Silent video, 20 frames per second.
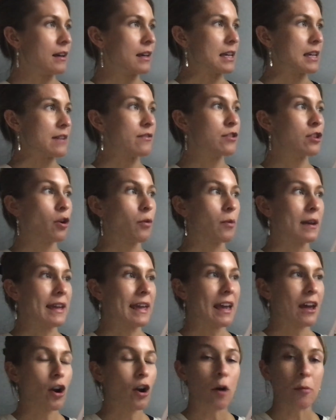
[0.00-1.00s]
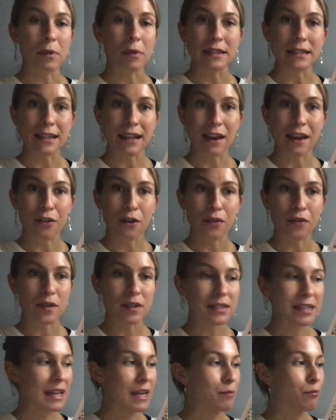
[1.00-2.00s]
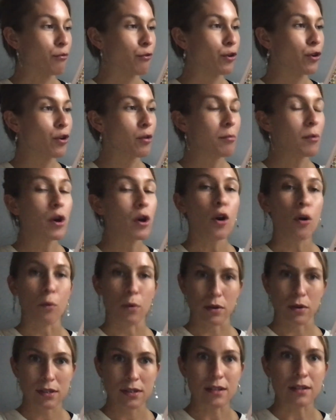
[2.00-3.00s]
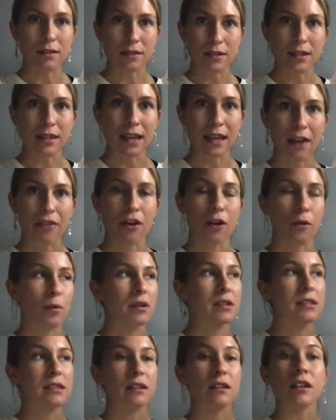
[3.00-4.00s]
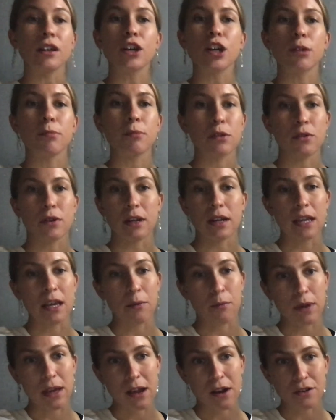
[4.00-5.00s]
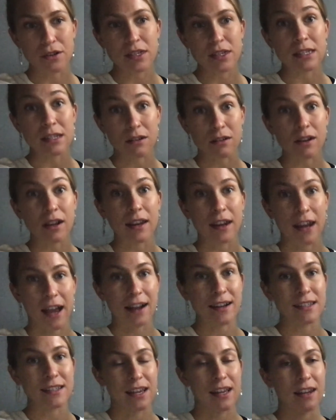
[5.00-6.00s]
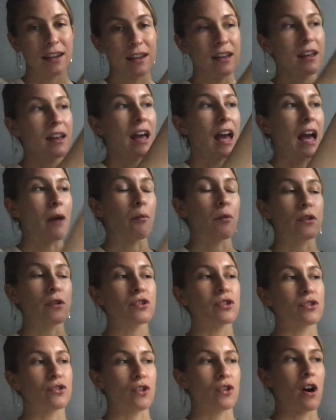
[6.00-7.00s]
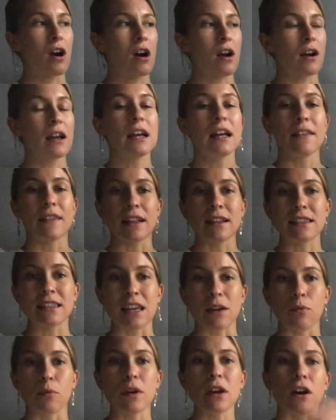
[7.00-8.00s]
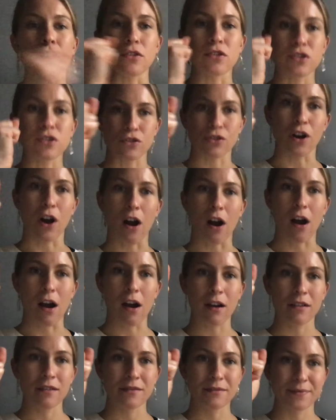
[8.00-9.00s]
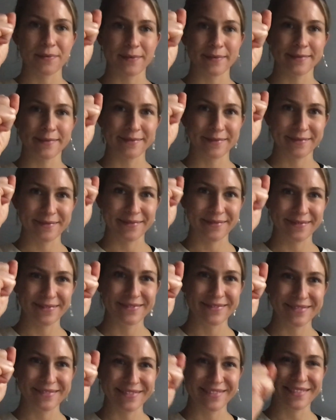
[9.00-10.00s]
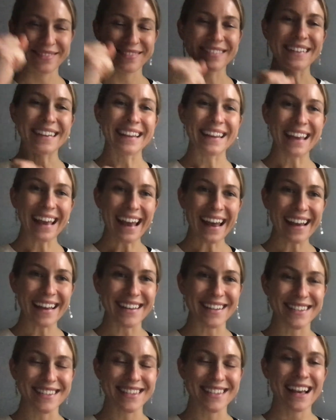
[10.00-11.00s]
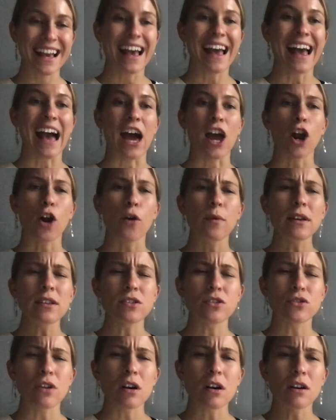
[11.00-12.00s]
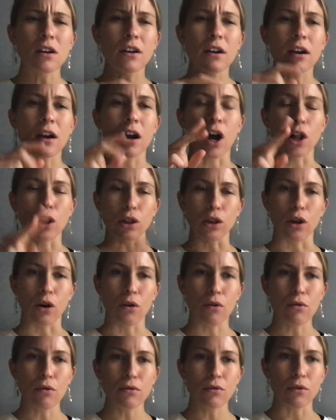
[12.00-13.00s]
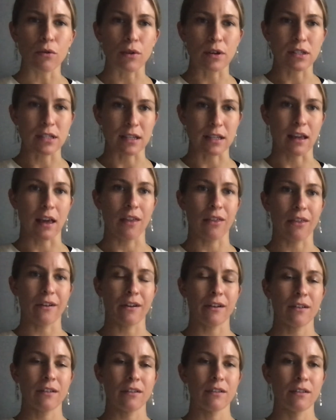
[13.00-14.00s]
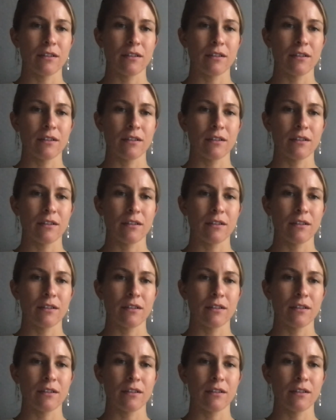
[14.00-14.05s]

Even though we can't all be together in the same room, we're still together. We're still a community and we are still connected and we're strong. Let's say we are strong. Yes. And are we stronger alone or together?